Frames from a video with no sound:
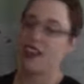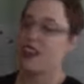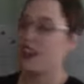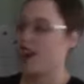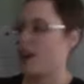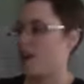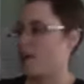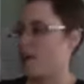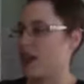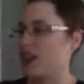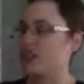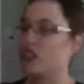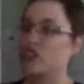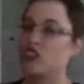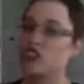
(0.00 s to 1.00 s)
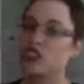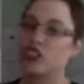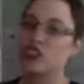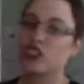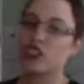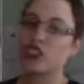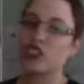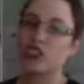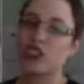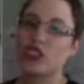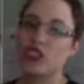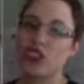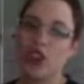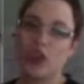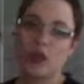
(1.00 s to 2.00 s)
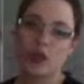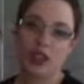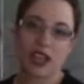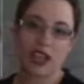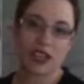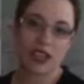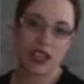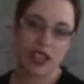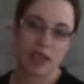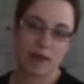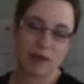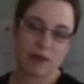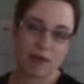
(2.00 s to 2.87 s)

I don't eat that